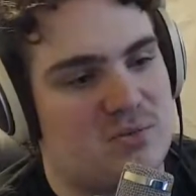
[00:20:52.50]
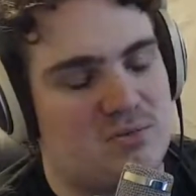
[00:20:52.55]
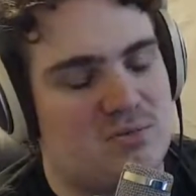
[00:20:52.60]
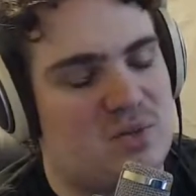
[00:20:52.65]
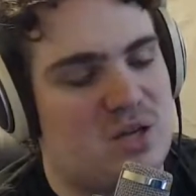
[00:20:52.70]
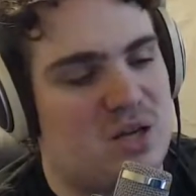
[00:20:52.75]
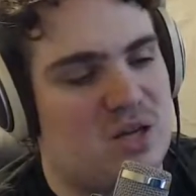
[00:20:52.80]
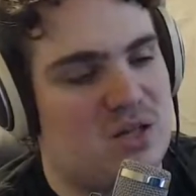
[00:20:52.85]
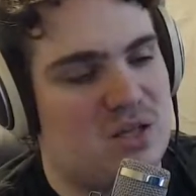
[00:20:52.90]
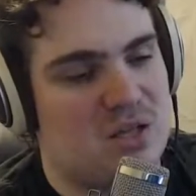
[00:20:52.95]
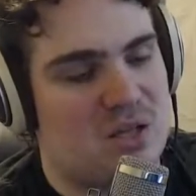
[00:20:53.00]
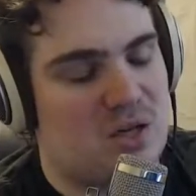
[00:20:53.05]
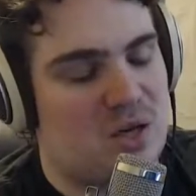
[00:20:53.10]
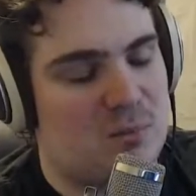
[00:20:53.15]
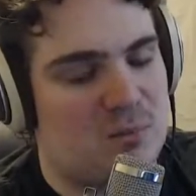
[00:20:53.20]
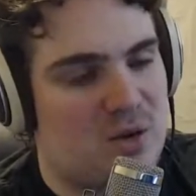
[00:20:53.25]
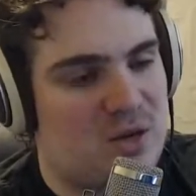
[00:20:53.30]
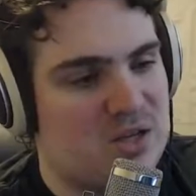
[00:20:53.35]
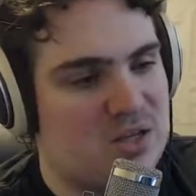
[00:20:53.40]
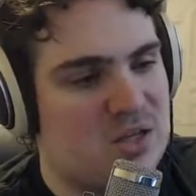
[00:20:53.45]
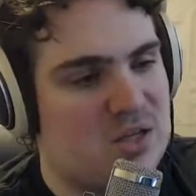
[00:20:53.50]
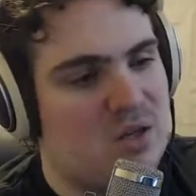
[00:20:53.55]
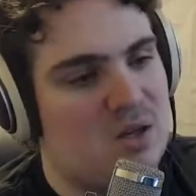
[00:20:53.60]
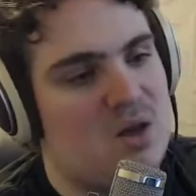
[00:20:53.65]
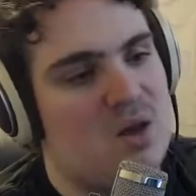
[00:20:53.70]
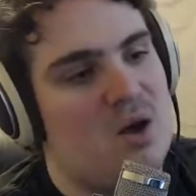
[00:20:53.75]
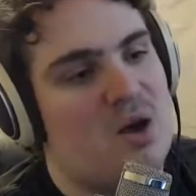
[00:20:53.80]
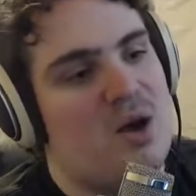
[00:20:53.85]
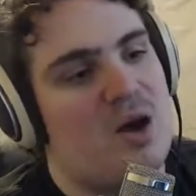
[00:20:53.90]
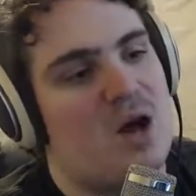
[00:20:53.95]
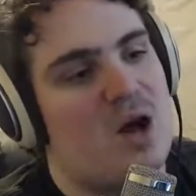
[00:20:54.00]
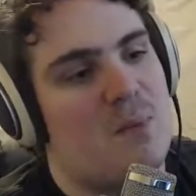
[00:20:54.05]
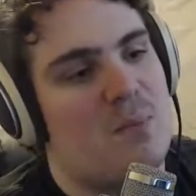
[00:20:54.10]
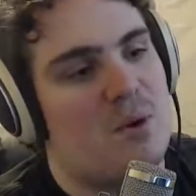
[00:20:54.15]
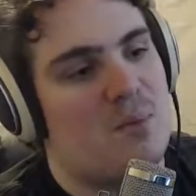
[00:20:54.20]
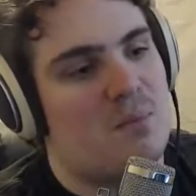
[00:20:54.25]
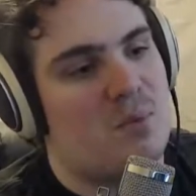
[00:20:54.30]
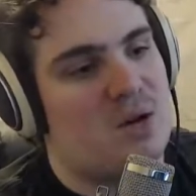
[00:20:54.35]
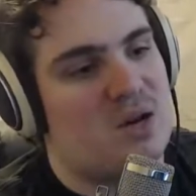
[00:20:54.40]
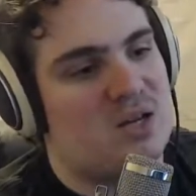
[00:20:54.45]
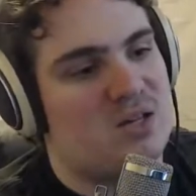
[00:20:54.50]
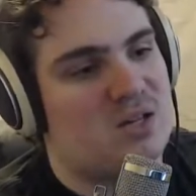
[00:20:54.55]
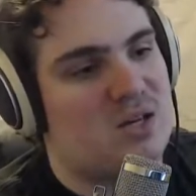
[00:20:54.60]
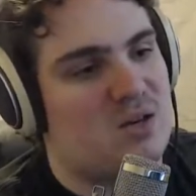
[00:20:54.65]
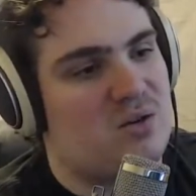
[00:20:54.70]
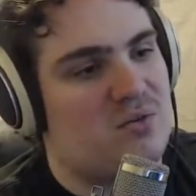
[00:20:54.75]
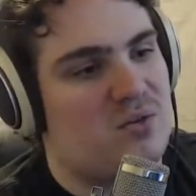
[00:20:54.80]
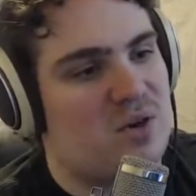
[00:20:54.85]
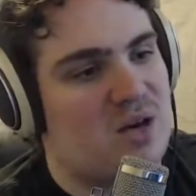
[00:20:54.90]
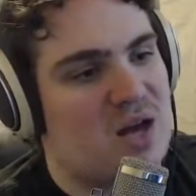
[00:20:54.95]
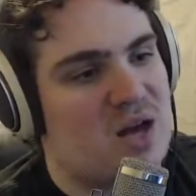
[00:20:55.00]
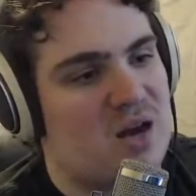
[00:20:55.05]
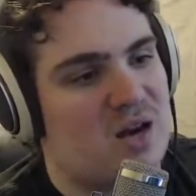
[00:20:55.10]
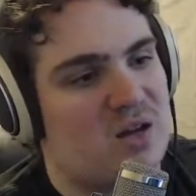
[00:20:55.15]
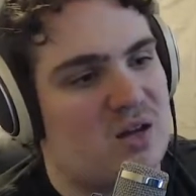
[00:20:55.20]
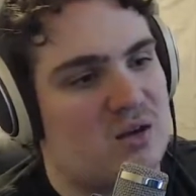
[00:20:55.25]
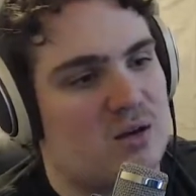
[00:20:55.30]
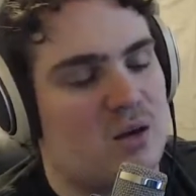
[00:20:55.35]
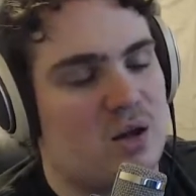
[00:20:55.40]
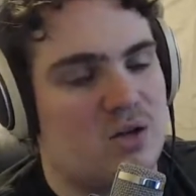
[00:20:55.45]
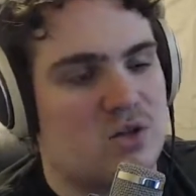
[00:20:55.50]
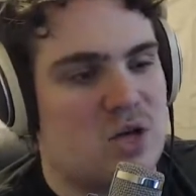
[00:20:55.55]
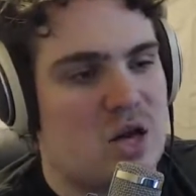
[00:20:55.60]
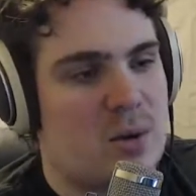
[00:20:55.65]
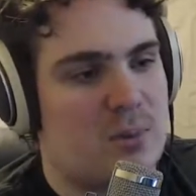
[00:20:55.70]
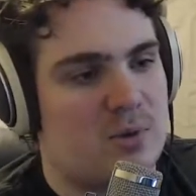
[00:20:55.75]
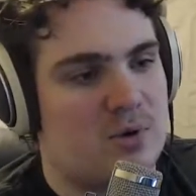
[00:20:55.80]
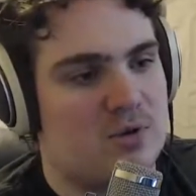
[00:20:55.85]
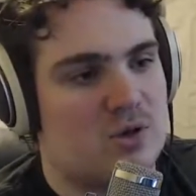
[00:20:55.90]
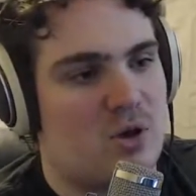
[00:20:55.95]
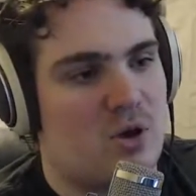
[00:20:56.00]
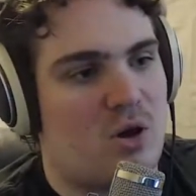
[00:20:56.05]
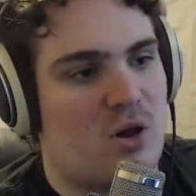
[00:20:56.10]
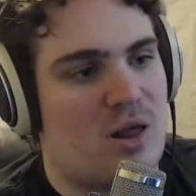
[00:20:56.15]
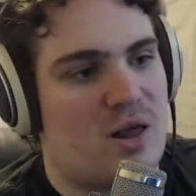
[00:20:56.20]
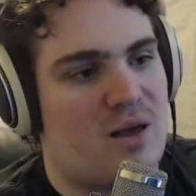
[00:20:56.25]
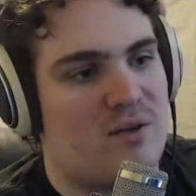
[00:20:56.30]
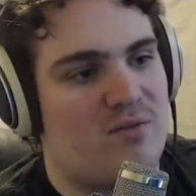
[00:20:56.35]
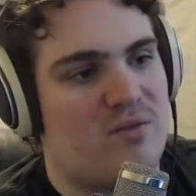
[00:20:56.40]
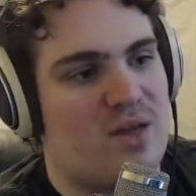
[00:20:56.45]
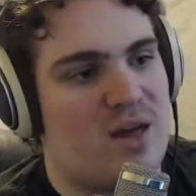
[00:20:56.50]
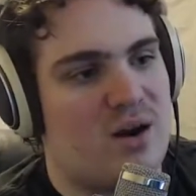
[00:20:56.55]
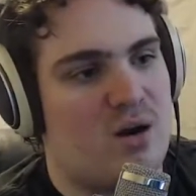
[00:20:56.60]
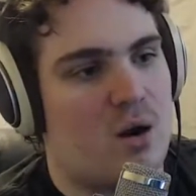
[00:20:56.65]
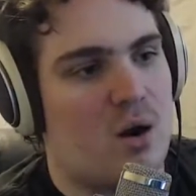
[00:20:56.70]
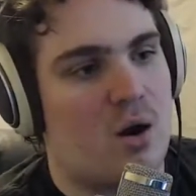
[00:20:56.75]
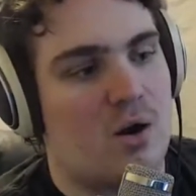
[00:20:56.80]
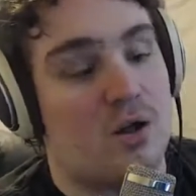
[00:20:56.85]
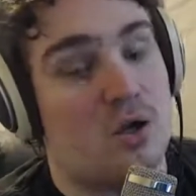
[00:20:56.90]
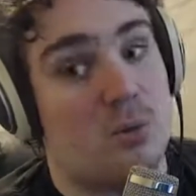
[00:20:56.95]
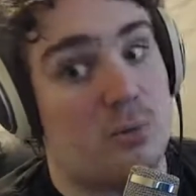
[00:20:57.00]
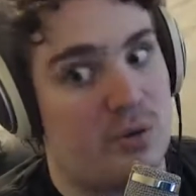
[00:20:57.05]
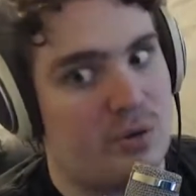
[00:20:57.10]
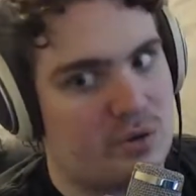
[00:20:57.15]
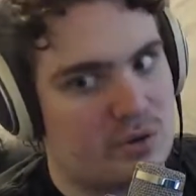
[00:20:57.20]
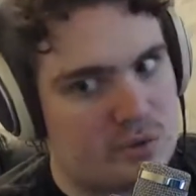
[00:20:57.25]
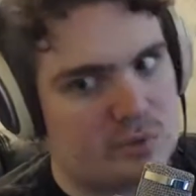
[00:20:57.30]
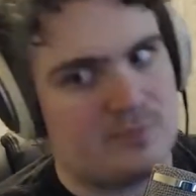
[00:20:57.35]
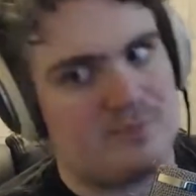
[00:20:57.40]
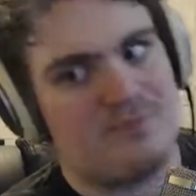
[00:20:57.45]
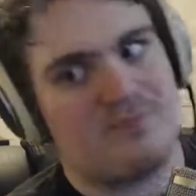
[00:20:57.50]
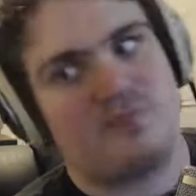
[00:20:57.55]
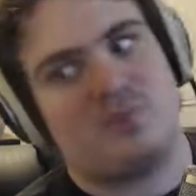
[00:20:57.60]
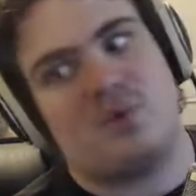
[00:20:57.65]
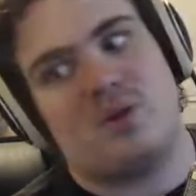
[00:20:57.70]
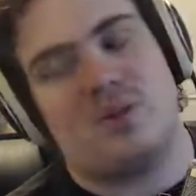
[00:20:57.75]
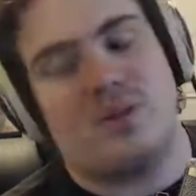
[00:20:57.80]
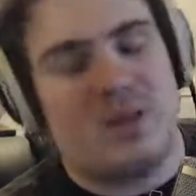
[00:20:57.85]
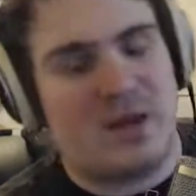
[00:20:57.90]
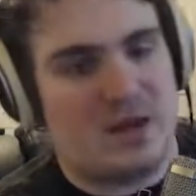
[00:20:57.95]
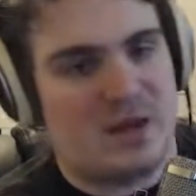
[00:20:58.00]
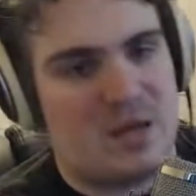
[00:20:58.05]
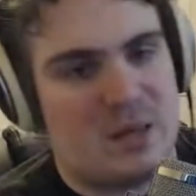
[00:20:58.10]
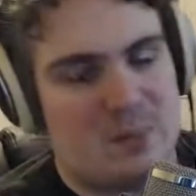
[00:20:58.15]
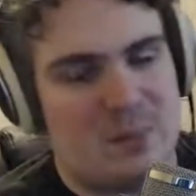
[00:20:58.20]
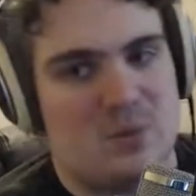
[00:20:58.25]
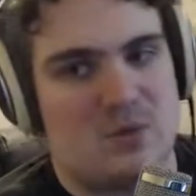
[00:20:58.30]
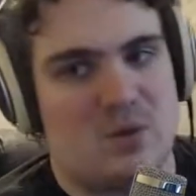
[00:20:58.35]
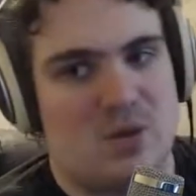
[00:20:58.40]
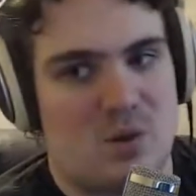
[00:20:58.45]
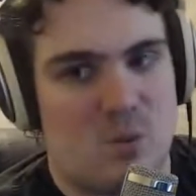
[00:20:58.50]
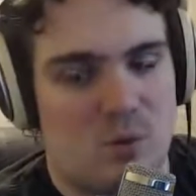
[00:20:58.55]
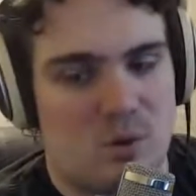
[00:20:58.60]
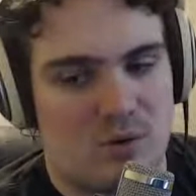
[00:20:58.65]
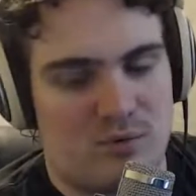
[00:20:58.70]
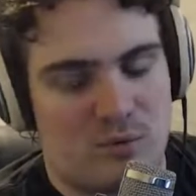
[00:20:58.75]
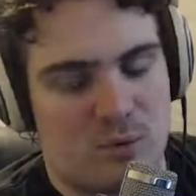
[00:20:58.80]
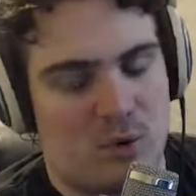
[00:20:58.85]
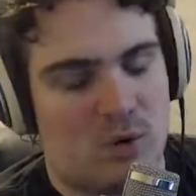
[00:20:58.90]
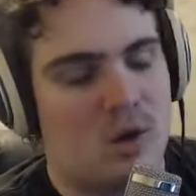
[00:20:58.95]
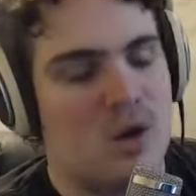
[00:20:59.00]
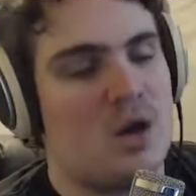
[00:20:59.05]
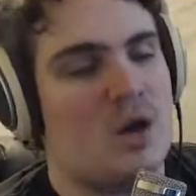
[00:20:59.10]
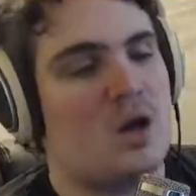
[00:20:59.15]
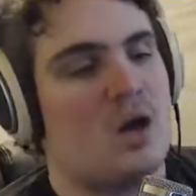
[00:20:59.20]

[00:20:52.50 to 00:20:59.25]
TNC, not Mineski. But Mineski, Fnatic, and Clutch Gamers all have that argument that I keep using that word for.